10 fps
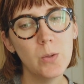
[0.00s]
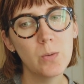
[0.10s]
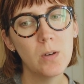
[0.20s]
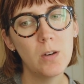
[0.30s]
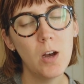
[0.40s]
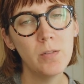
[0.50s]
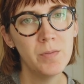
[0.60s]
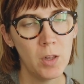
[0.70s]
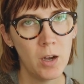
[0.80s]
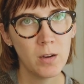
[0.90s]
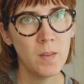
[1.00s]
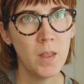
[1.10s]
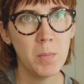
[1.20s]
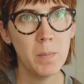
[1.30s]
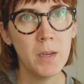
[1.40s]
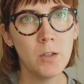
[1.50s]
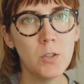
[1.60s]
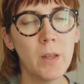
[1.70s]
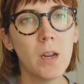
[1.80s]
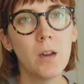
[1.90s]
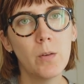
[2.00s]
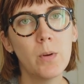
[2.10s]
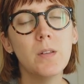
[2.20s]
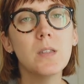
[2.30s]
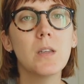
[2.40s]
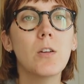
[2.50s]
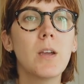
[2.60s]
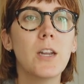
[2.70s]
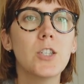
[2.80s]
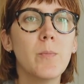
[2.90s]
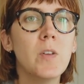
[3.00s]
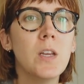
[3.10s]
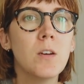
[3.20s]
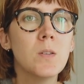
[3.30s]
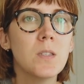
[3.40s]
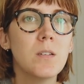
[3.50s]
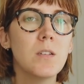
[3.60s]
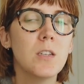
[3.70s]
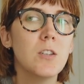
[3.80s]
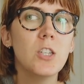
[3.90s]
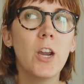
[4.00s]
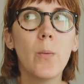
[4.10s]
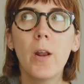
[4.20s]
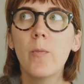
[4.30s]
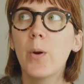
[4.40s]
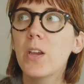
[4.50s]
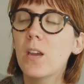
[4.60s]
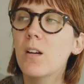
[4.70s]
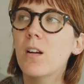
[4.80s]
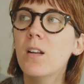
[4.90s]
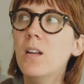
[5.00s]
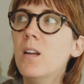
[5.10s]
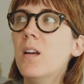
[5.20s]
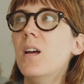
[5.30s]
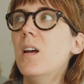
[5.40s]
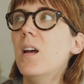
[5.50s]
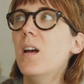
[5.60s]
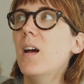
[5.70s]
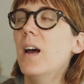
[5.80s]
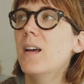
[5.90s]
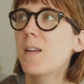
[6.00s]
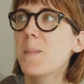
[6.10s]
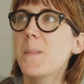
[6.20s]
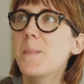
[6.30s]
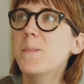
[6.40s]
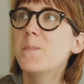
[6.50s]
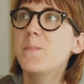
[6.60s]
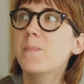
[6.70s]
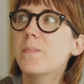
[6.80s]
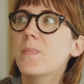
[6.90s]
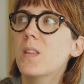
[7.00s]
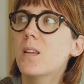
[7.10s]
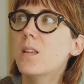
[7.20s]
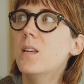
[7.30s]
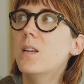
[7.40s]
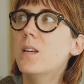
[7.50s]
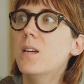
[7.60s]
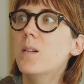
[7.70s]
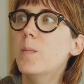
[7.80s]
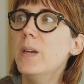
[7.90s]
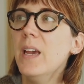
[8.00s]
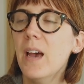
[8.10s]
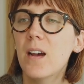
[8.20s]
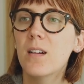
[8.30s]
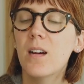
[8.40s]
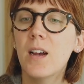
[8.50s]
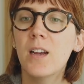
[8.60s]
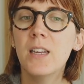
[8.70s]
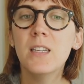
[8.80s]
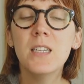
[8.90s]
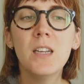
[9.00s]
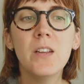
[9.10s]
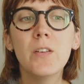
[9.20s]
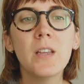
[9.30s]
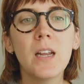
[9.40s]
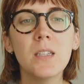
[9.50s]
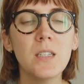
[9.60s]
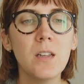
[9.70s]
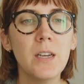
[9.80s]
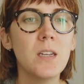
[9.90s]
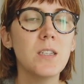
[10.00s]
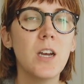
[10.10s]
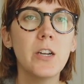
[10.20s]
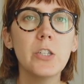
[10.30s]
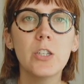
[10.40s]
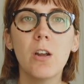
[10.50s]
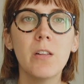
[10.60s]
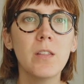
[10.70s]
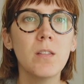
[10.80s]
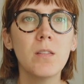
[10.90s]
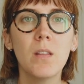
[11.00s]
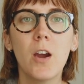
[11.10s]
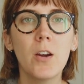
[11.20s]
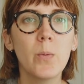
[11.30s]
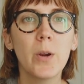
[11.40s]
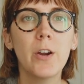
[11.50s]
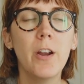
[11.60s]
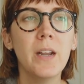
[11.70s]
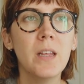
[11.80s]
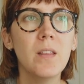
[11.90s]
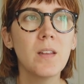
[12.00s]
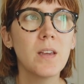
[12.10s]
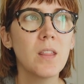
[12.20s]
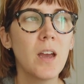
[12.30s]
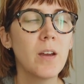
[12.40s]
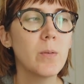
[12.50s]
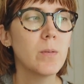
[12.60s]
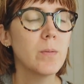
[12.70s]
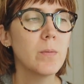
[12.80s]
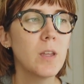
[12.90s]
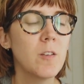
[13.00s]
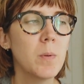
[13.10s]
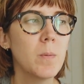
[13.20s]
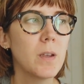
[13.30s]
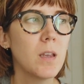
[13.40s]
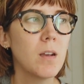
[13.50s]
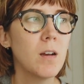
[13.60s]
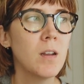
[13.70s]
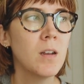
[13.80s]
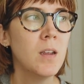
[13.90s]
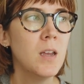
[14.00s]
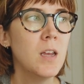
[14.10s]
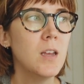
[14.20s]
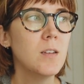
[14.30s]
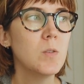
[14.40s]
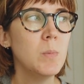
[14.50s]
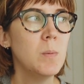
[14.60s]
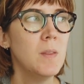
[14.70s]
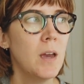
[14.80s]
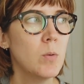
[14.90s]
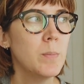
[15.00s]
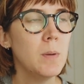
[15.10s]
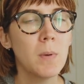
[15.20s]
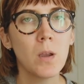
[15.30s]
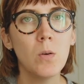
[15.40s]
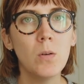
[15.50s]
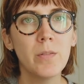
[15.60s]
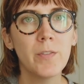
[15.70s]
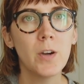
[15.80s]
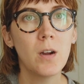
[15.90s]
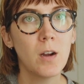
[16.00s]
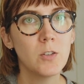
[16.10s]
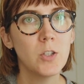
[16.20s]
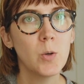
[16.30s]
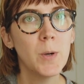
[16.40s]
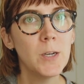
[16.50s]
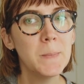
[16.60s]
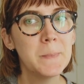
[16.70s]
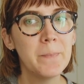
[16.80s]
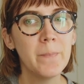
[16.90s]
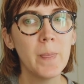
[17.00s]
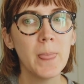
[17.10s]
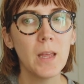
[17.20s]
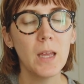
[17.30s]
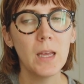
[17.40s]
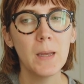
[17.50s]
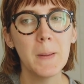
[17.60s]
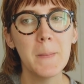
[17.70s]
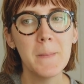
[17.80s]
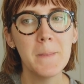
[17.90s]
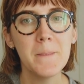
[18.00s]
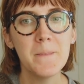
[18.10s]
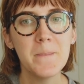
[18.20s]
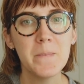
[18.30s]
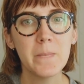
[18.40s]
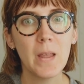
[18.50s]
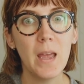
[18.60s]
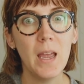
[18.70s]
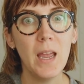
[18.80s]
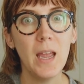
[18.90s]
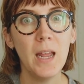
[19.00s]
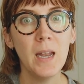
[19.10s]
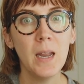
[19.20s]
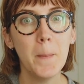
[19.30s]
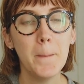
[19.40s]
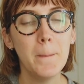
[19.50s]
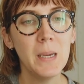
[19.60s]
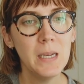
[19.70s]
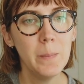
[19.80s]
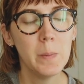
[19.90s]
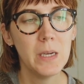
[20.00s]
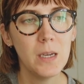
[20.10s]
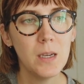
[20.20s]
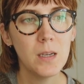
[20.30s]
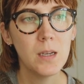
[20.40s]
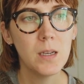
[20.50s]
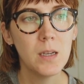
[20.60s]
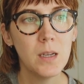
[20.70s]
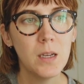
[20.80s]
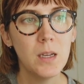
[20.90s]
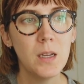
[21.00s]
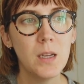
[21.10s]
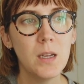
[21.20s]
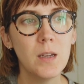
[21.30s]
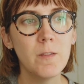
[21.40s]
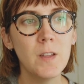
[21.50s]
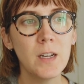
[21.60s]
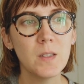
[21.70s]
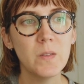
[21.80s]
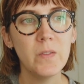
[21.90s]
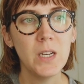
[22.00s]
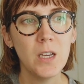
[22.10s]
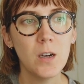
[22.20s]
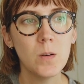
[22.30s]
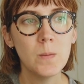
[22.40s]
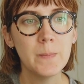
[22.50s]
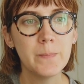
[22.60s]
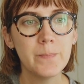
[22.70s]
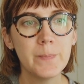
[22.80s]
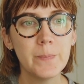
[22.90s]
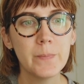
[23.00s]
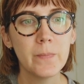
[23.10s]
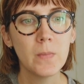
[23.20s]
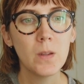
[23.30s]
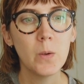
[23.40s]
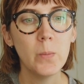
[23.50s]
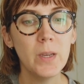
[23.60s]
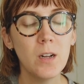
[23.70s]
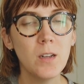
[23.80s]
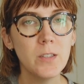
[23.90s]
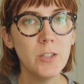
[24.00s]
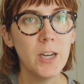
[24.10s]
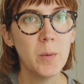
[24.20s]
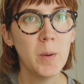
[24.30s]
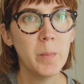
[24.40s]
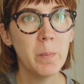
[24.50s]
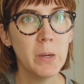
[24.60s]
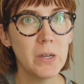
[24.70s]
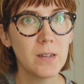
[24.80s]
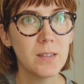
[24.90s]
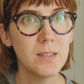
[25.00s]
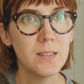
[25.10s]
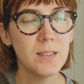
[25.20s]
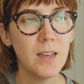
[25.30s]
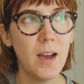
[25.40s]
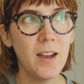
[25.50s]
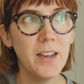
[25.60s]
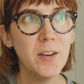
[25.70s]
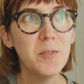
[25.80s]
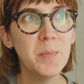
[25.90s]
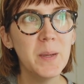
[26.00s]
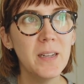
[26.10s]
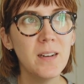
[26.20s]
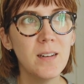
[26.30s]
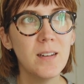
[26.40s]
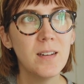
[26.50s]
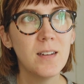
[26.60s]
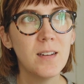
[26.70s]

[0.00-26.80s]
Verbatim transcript: do a vlog, and then maybe I'll do like another one of these little catch-up videos to share what I'm working on. Um, Yeah, I didn't even get to like touch on artwork or anything like that that I've been working on, so maybe that will be my goal for October. Um, and maybe for the next video, we can also chat about books. I have been